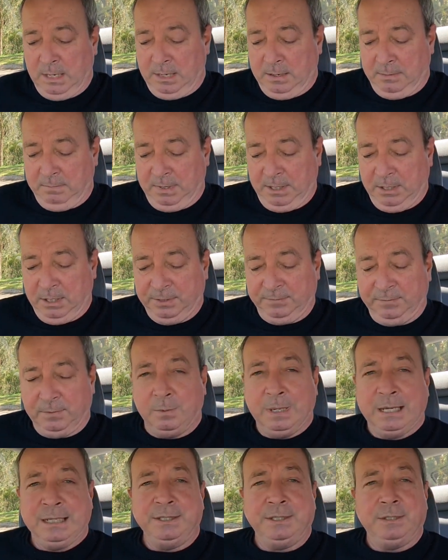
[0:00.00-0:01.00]
Because for
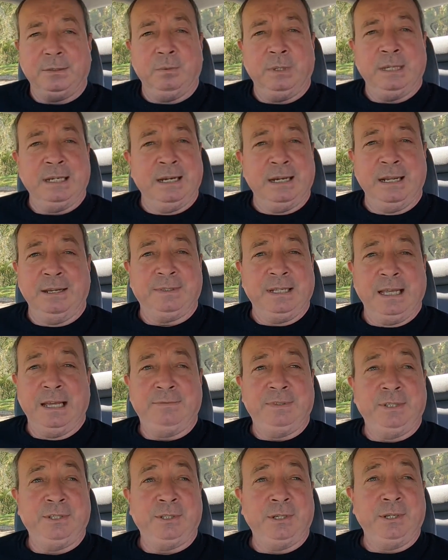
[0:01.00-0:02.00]
once, we don't have to have
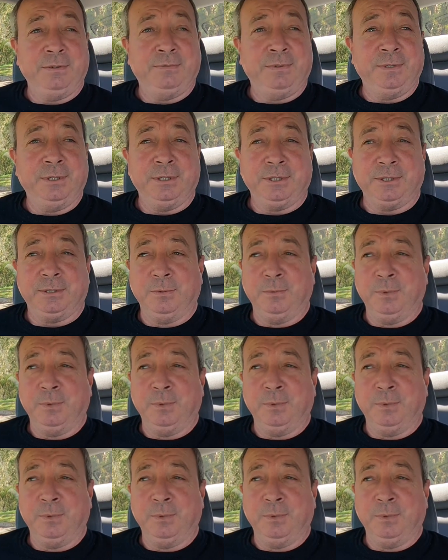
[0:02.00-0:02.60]
dessert first.